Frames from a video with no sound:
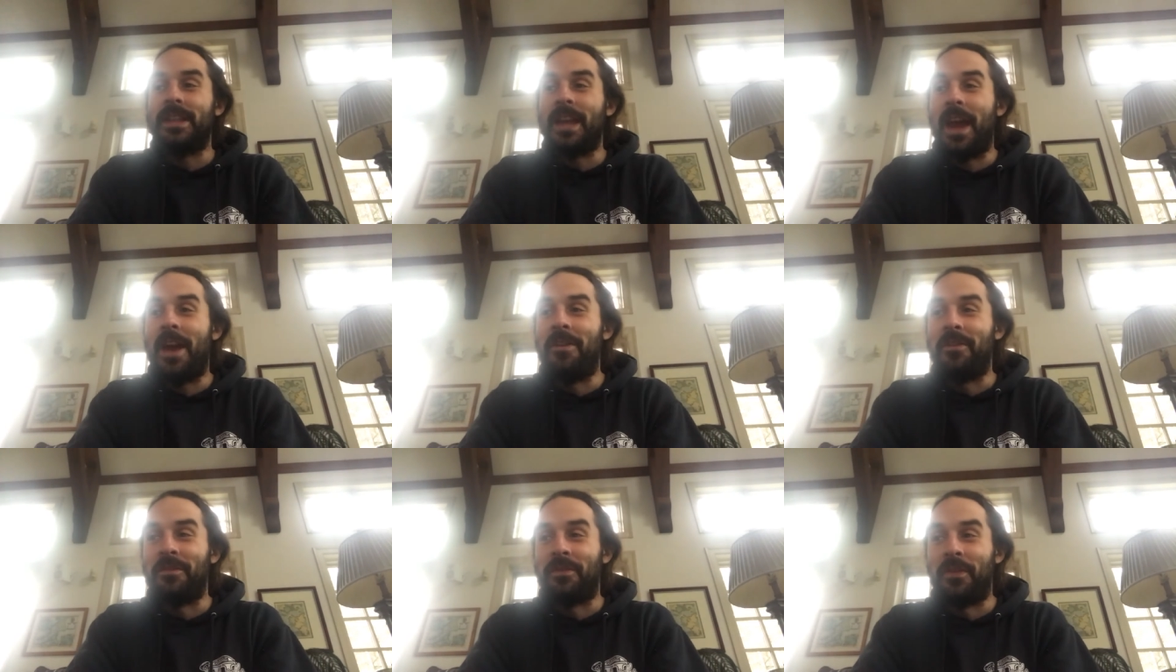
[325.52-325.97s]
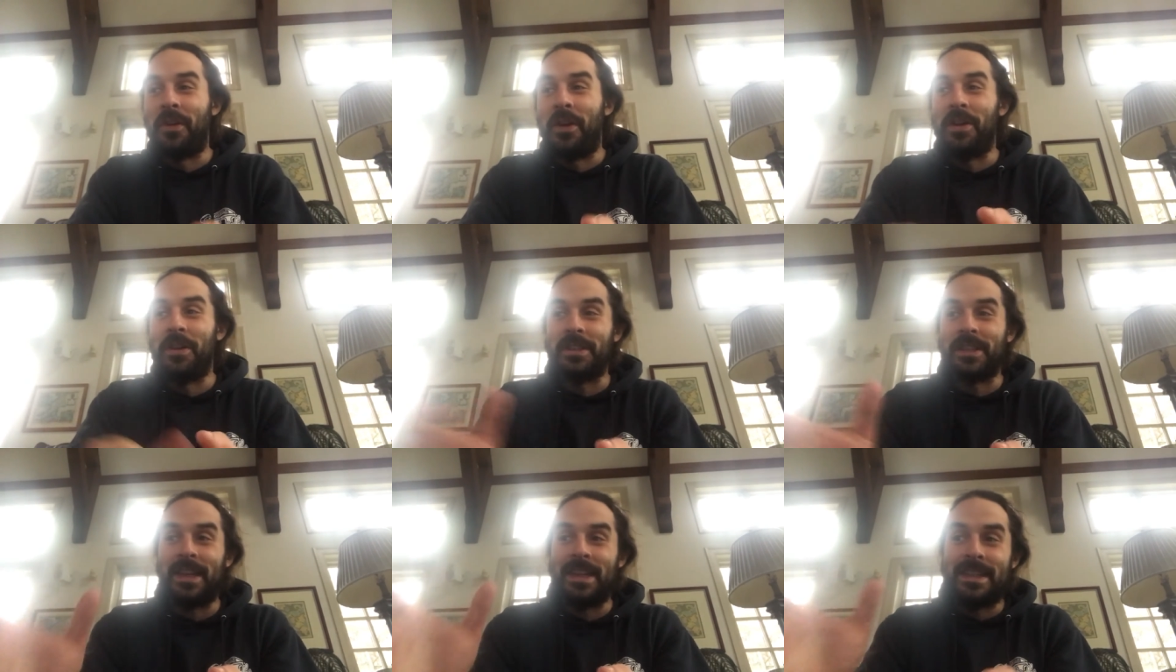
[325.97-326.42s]

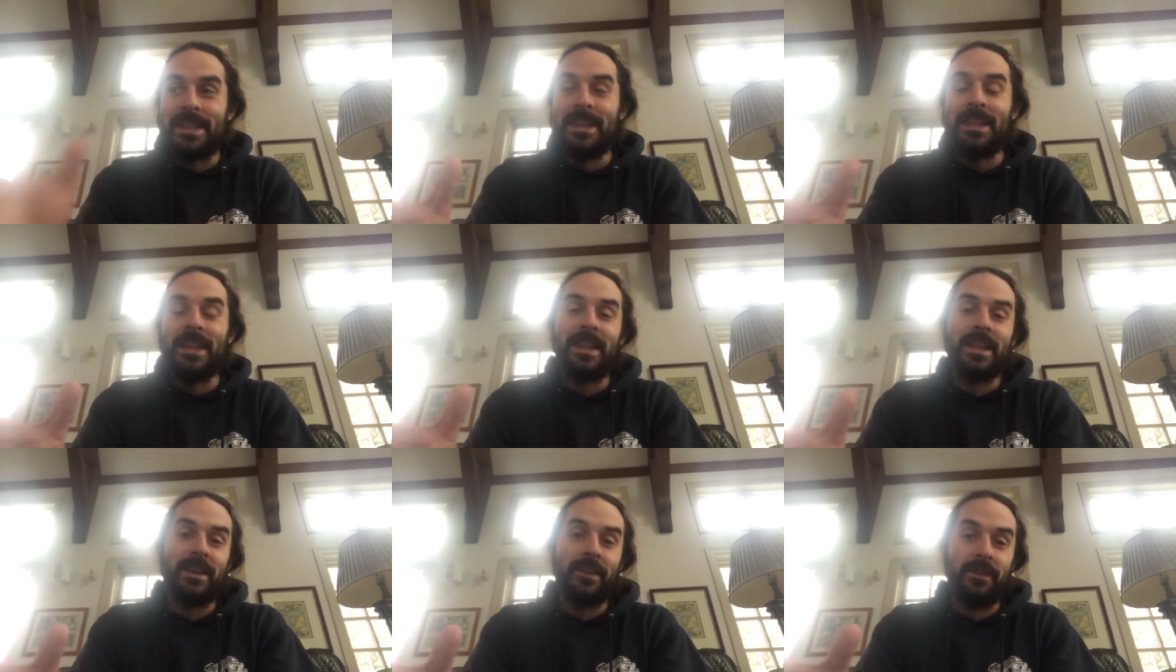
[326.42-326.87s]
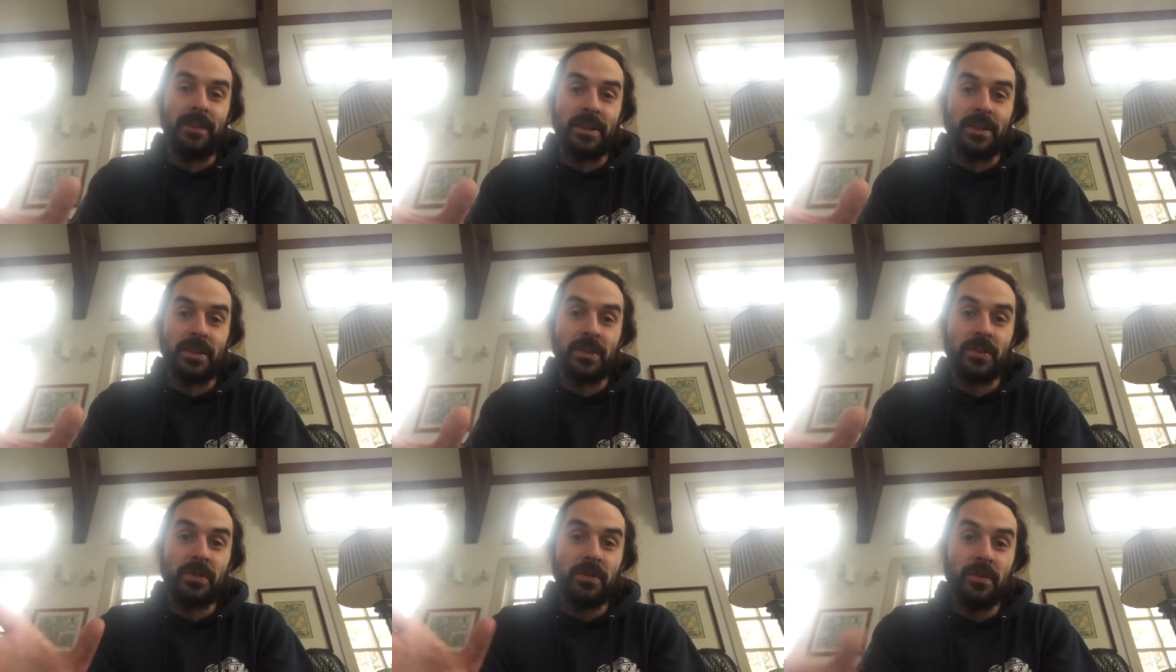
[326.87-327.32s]
downfall is I didn't think of
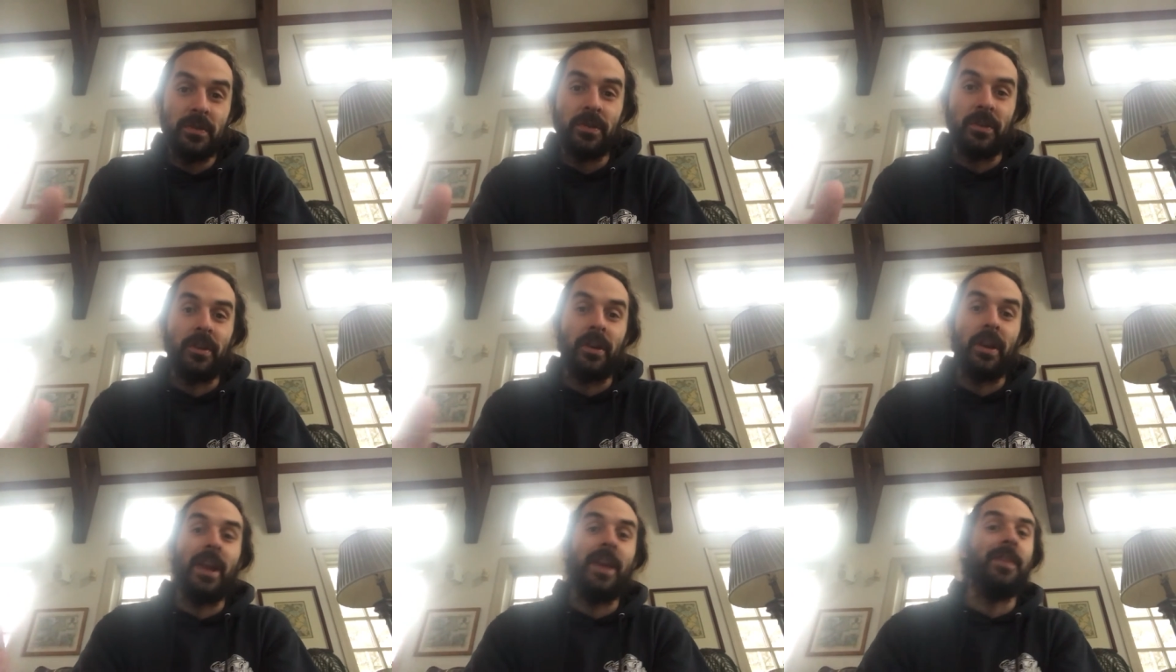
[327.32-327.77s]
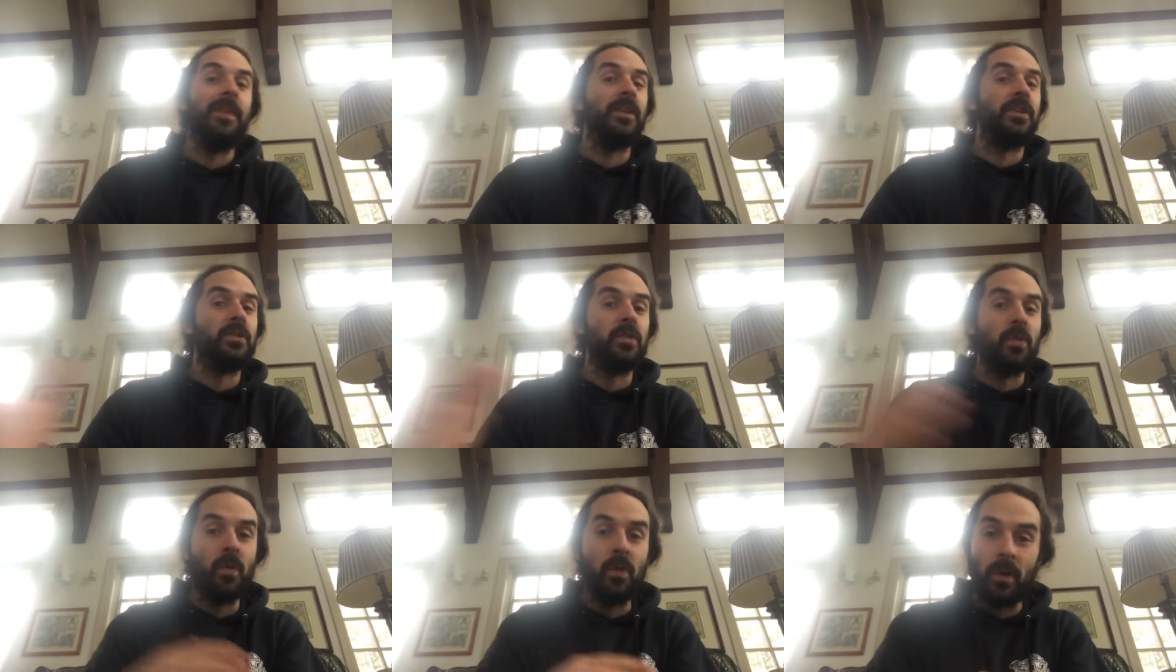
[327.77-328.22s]
this sooner in the
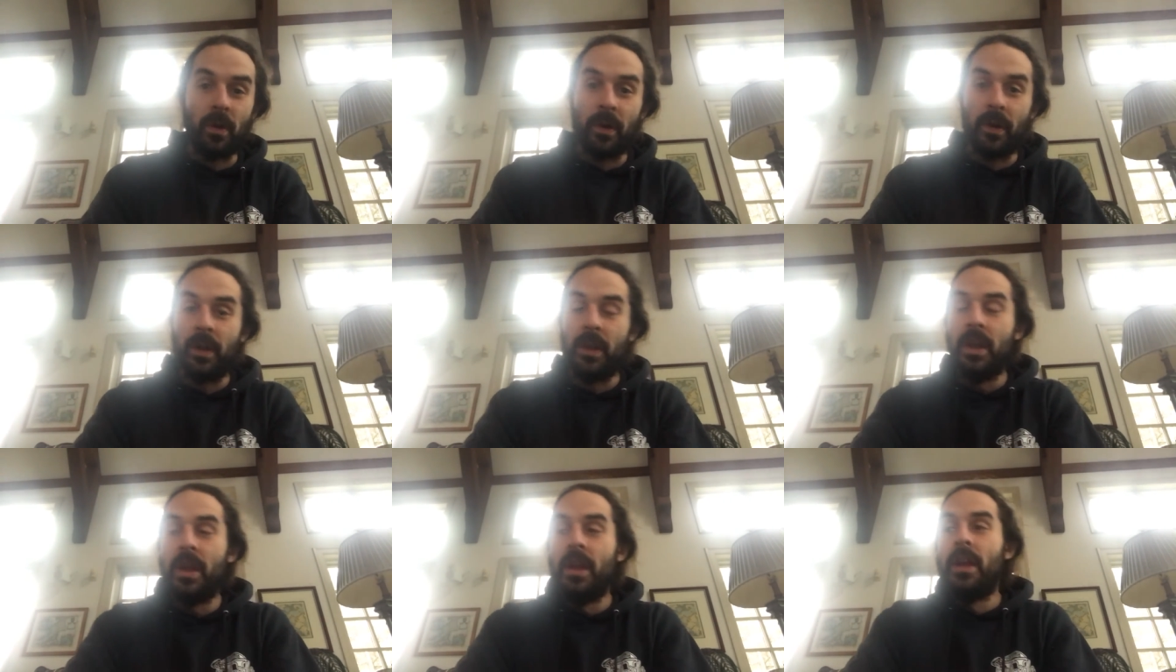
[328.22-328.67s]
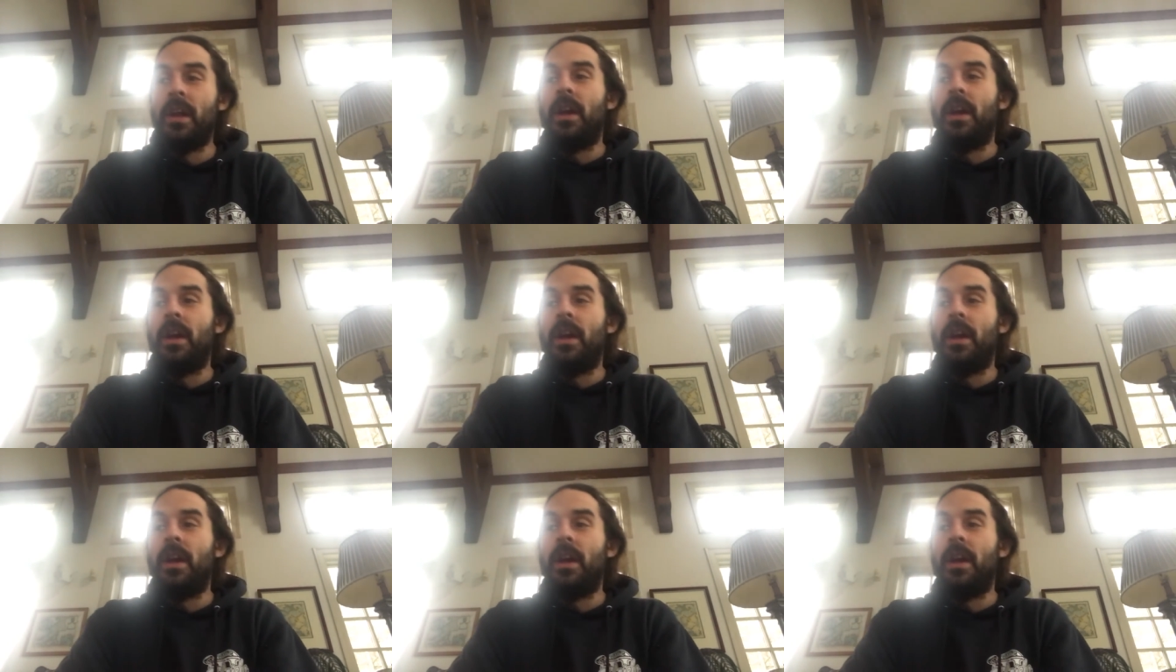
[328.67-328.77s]
tour,